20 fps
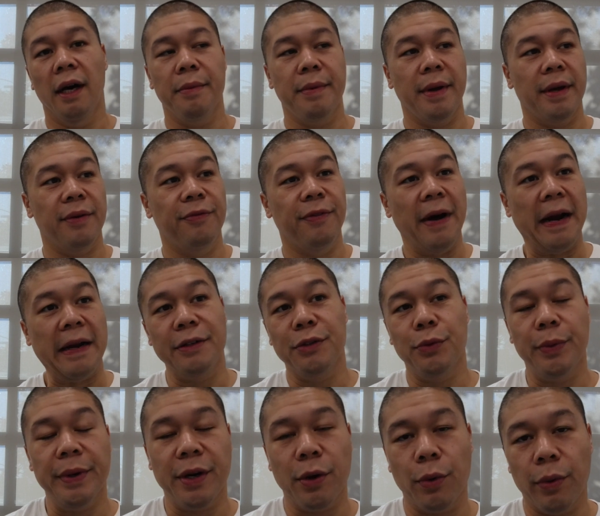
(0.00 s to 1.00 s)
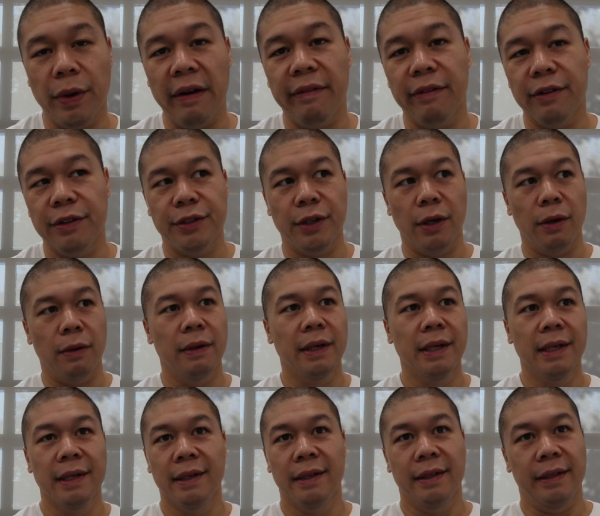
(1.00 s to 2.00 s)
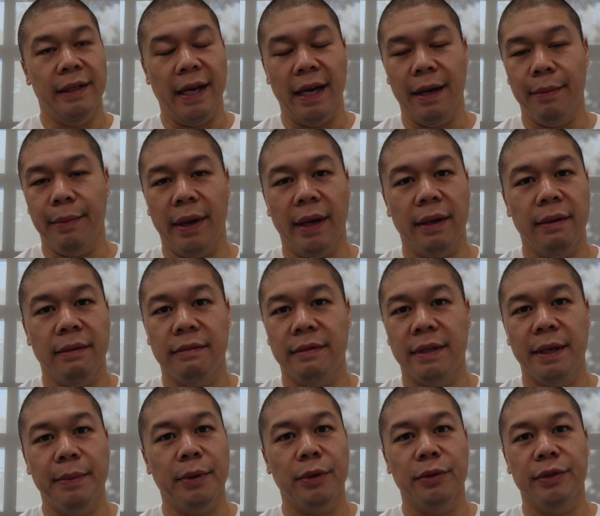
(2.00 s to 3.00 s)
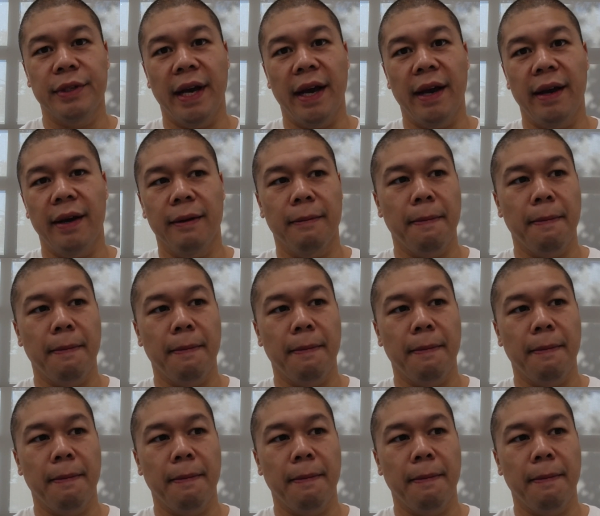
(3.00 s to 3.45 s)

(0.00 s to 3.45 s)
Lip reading: He had finals week or whatever. So yeah, man, typical day.